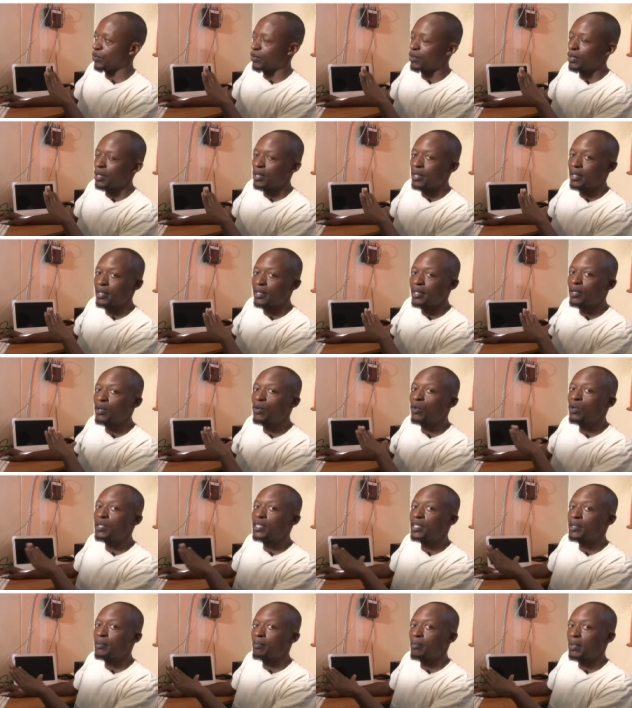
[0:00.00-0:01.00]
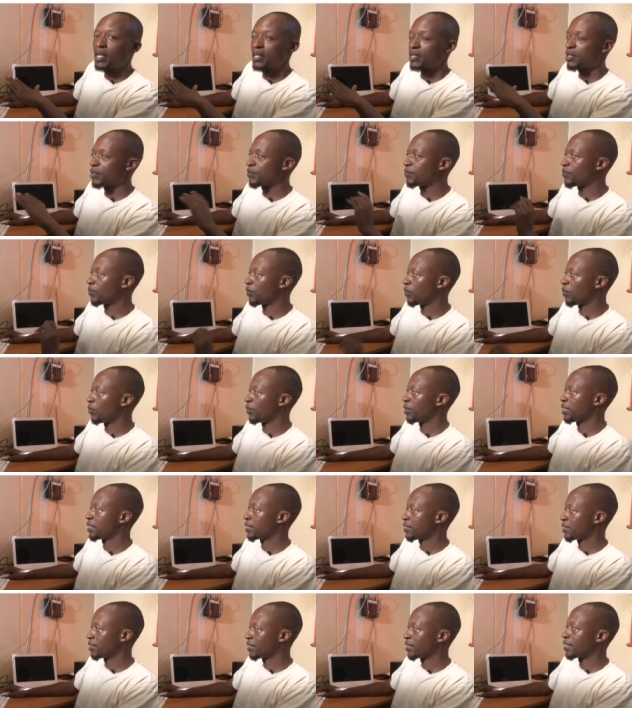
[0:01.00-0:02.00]
the whole team must follow
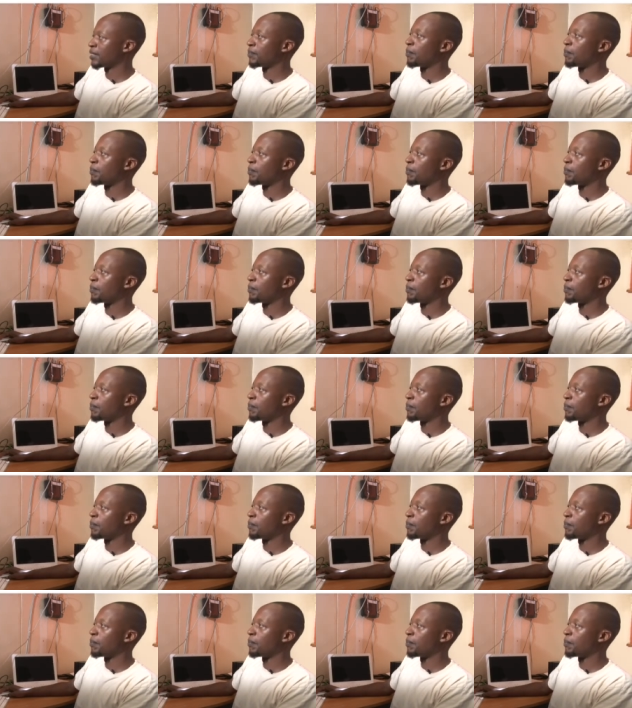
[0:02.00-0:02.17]
it.